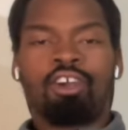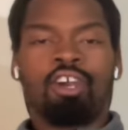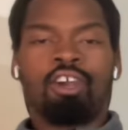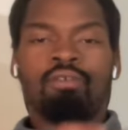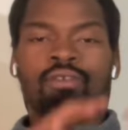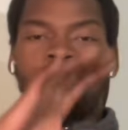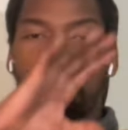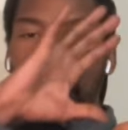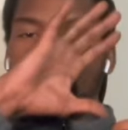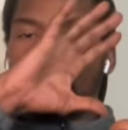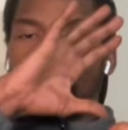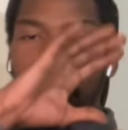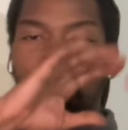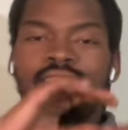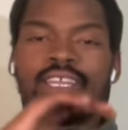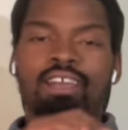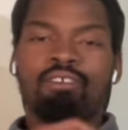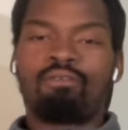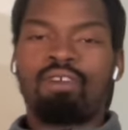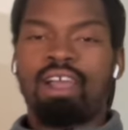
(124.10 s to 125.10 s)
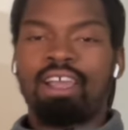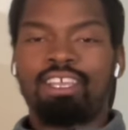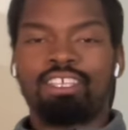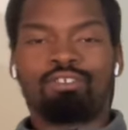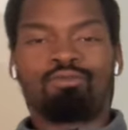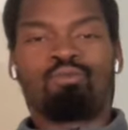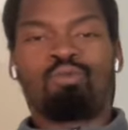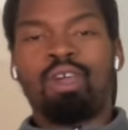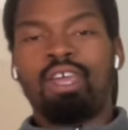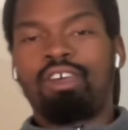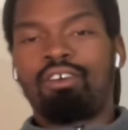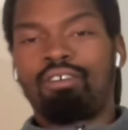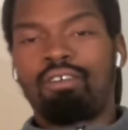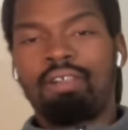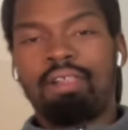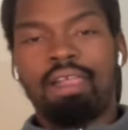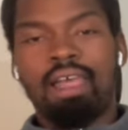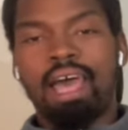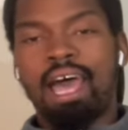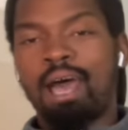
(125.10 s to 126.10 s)
Irvin, he go get that rock as well.
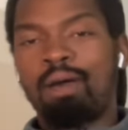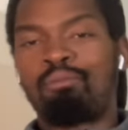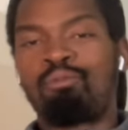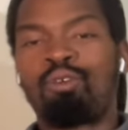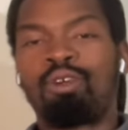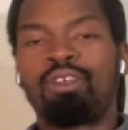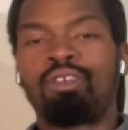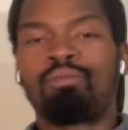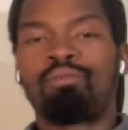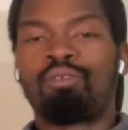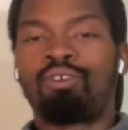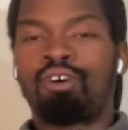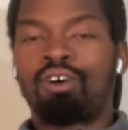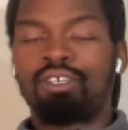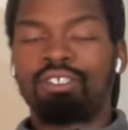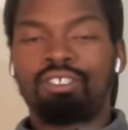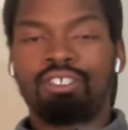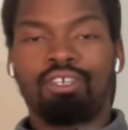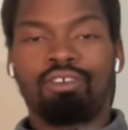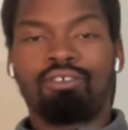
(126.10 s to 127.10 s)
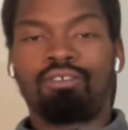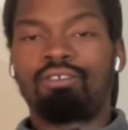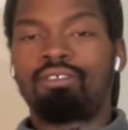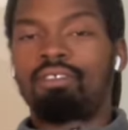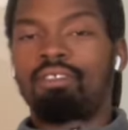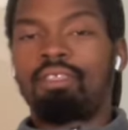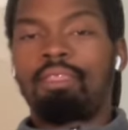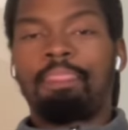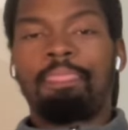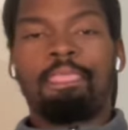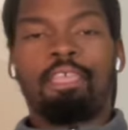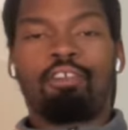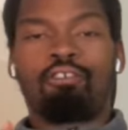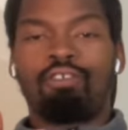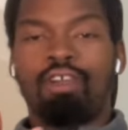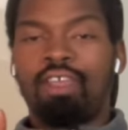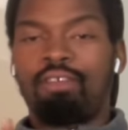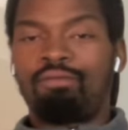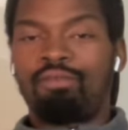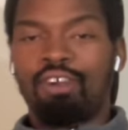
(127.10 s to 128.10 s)
High point the ball, so
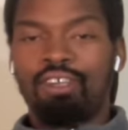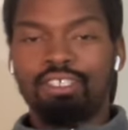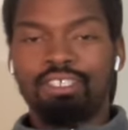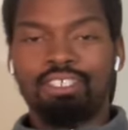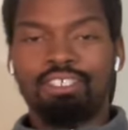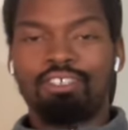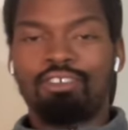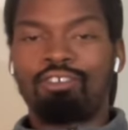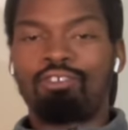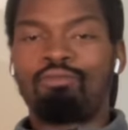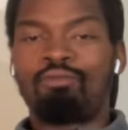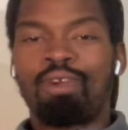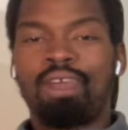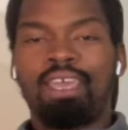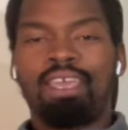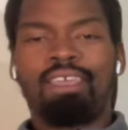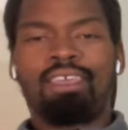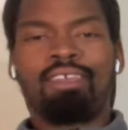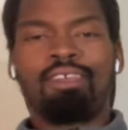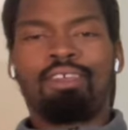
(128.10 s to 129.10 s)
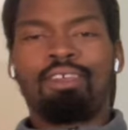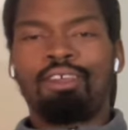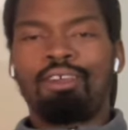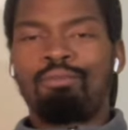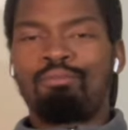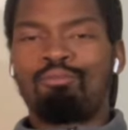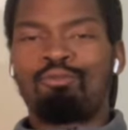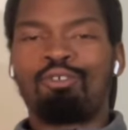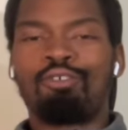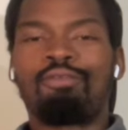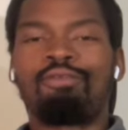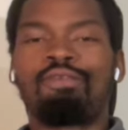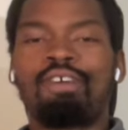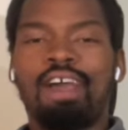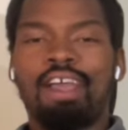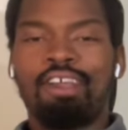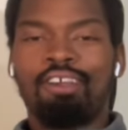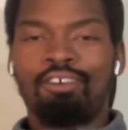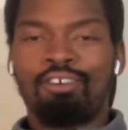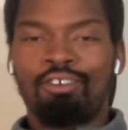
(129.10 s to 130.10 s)
great verses on the way, more
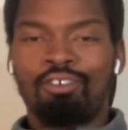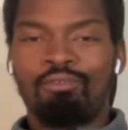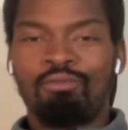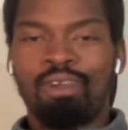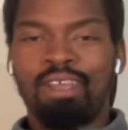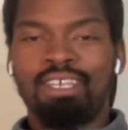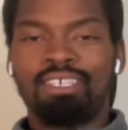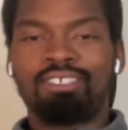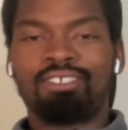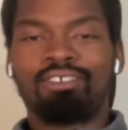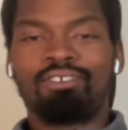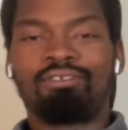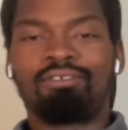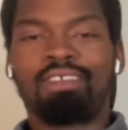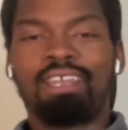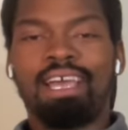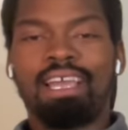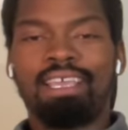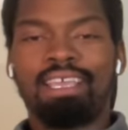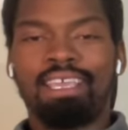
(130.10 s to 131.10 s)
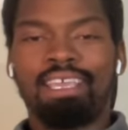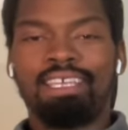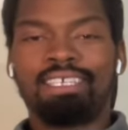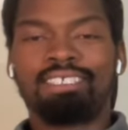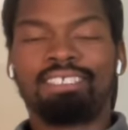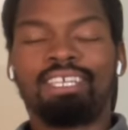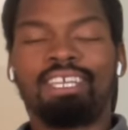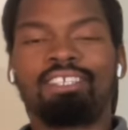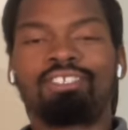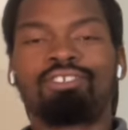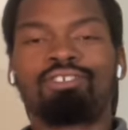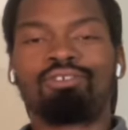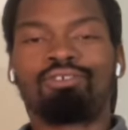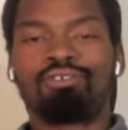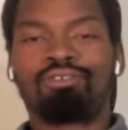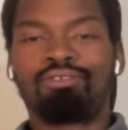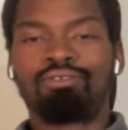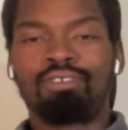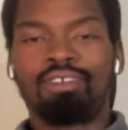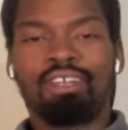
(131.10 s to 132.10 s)
fire on the way, so lock in, stay
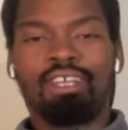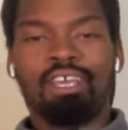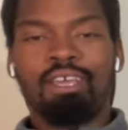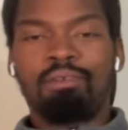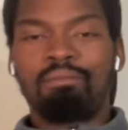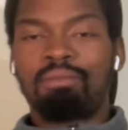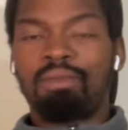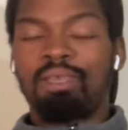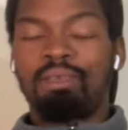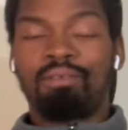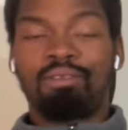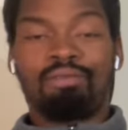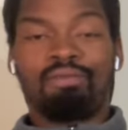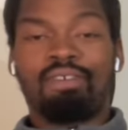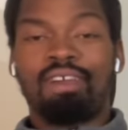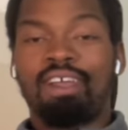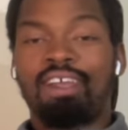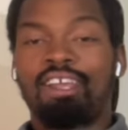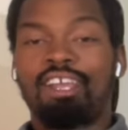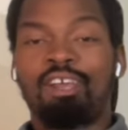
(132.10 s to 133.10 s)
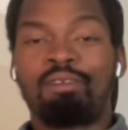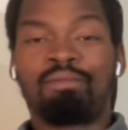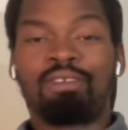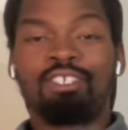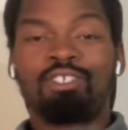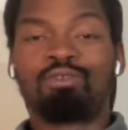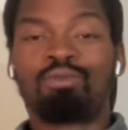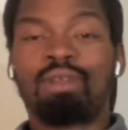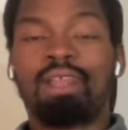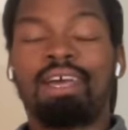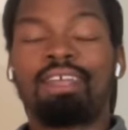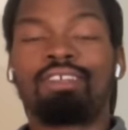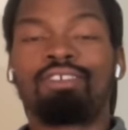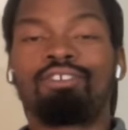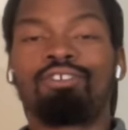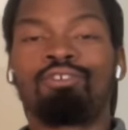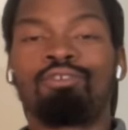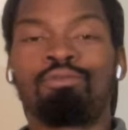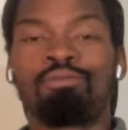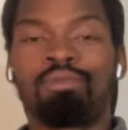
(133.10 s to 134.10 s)
tuned, keep the fire coming, that's what I
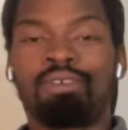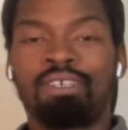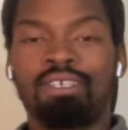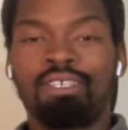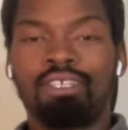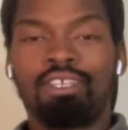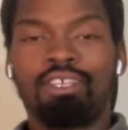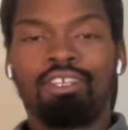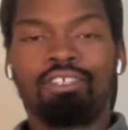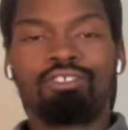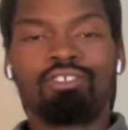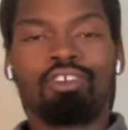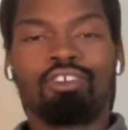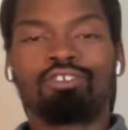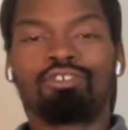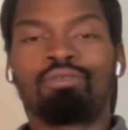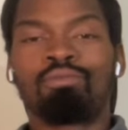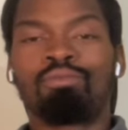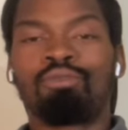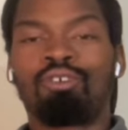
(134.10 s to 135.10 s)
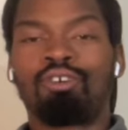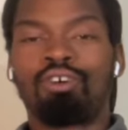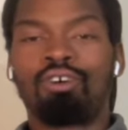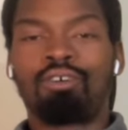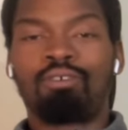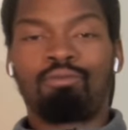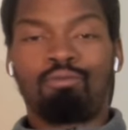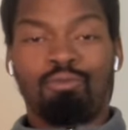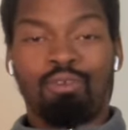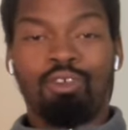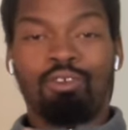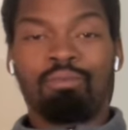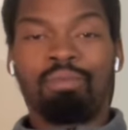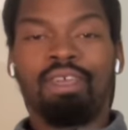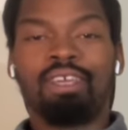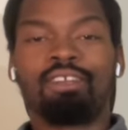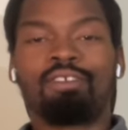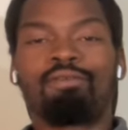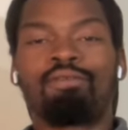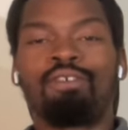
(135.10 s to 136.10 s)
do, but talk some ball, we're going to be
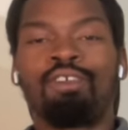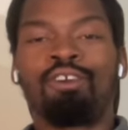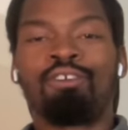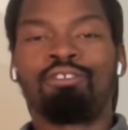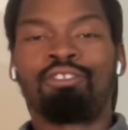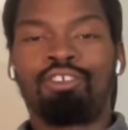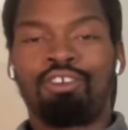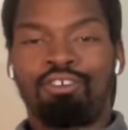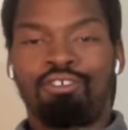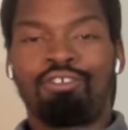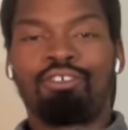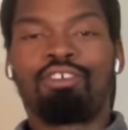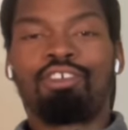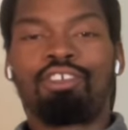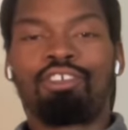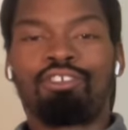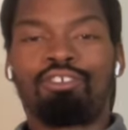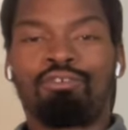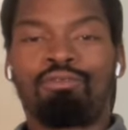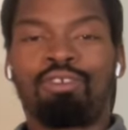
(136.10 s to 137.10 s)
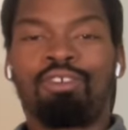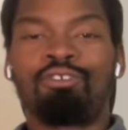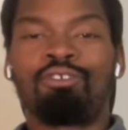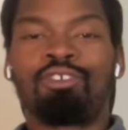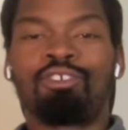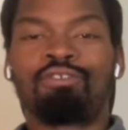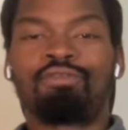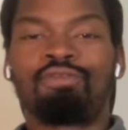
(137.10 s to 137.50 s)
at the field though, you know, we do this